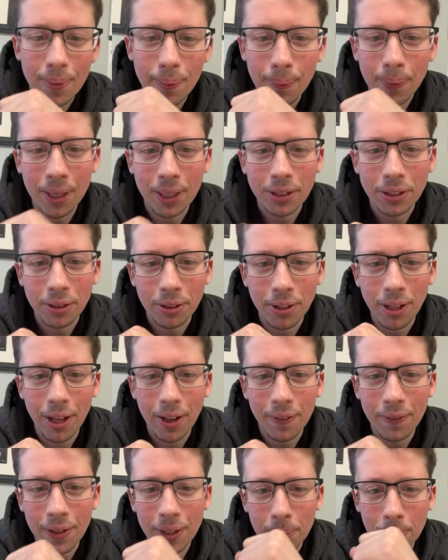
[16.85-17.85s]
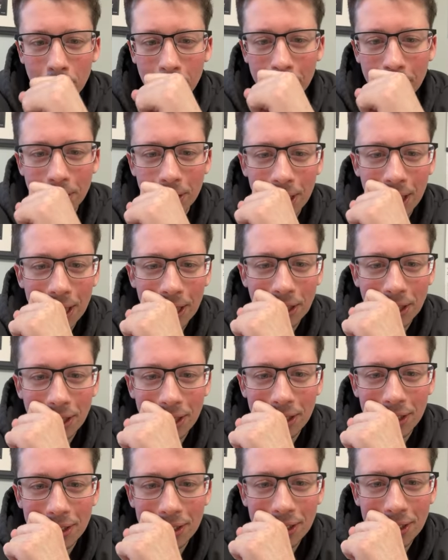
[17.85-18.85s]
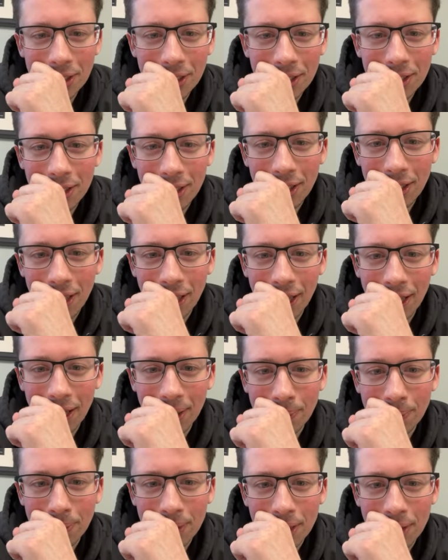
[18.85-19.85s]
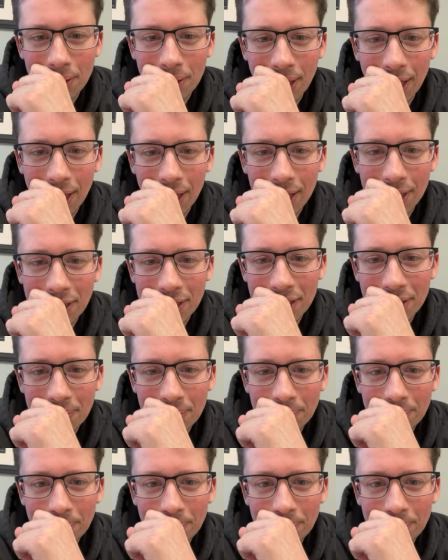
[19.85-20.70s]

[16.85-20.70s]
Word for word: Much love and appreciations um, to you guys.